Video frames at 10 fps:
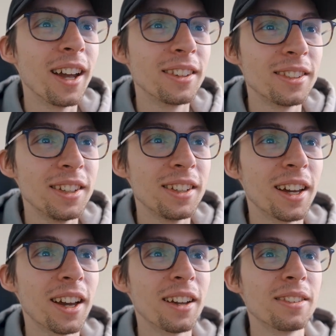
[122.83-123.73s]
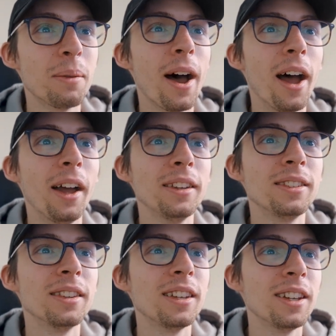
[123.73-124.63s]
I see some
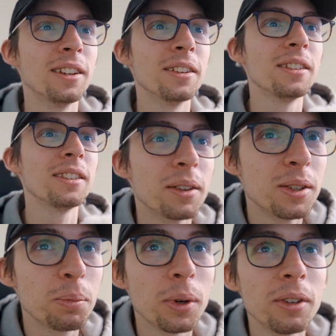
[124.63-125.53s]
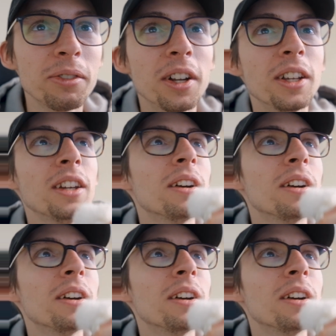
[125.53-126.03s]
eyes in the ears, which is pretty funny.